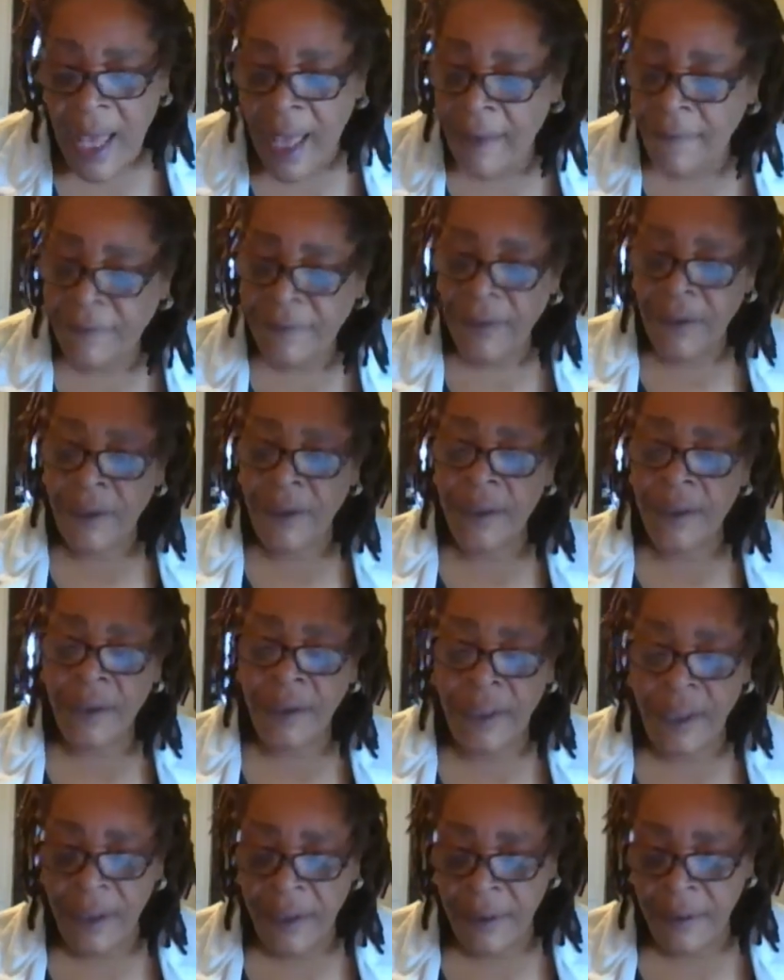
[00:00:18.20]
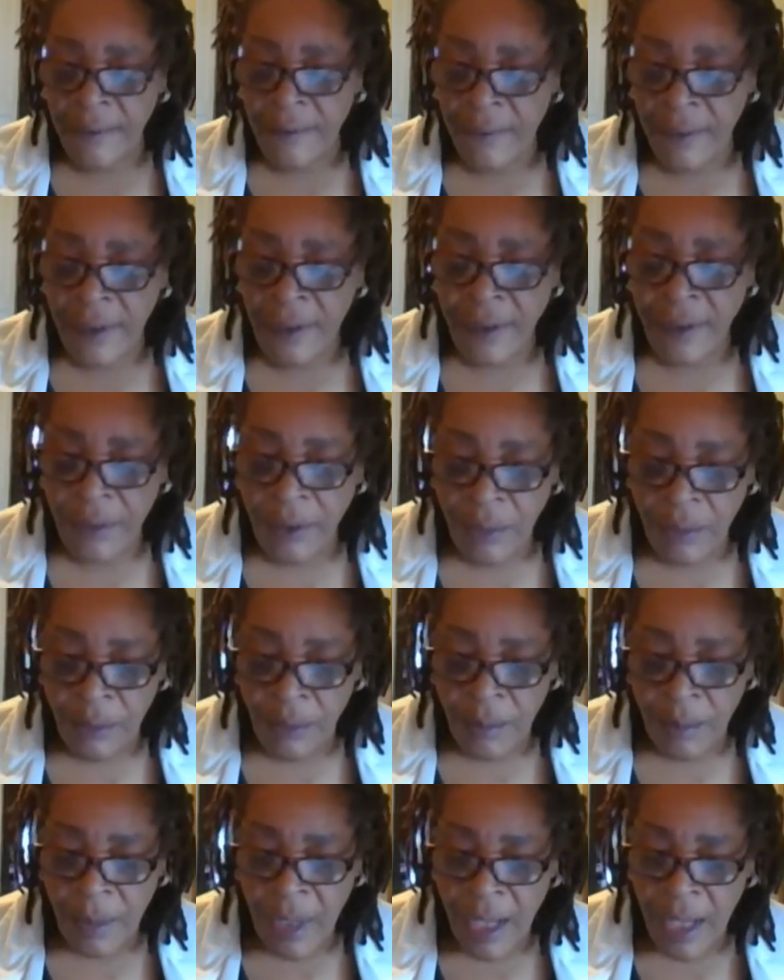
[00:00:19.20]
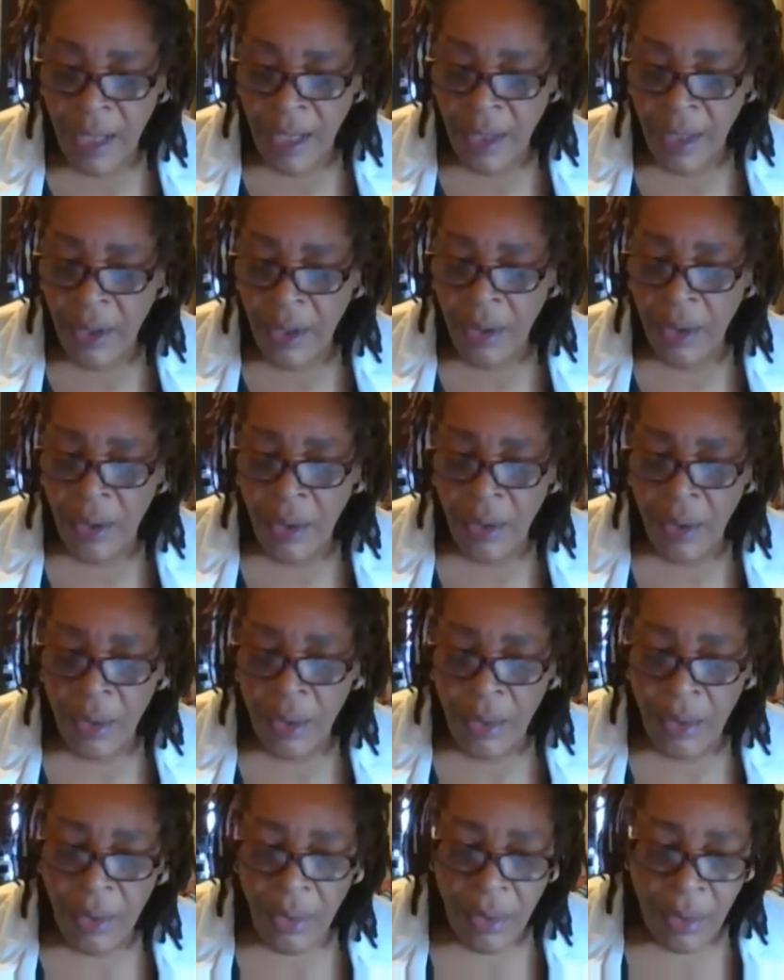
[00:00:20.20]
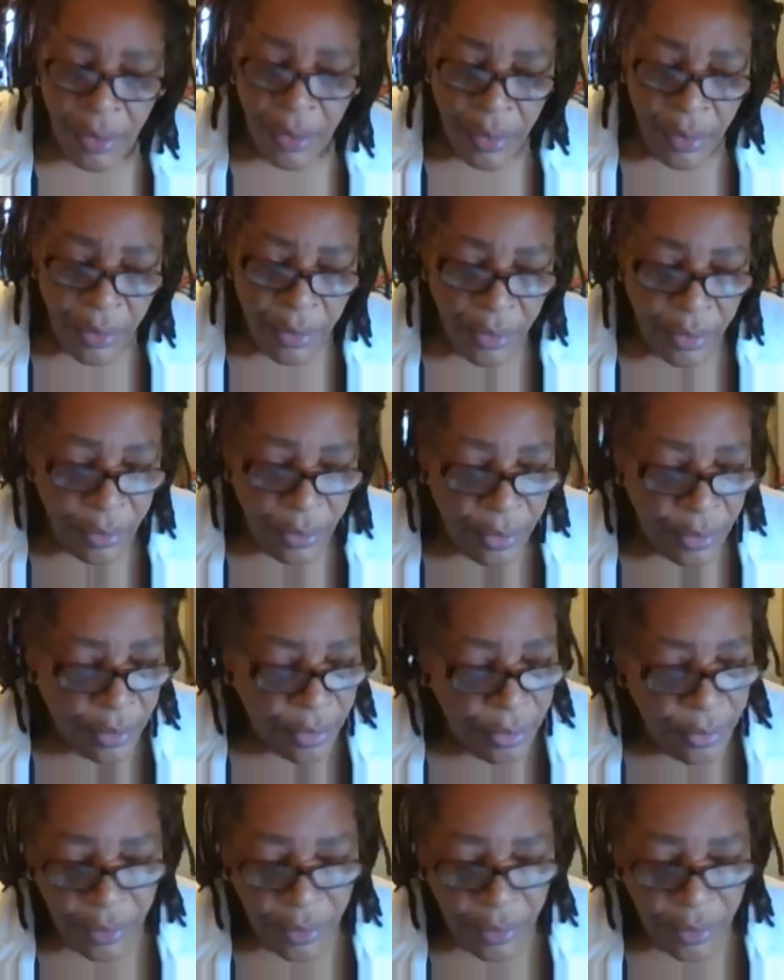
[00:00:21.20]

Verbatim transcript: After giving you my all.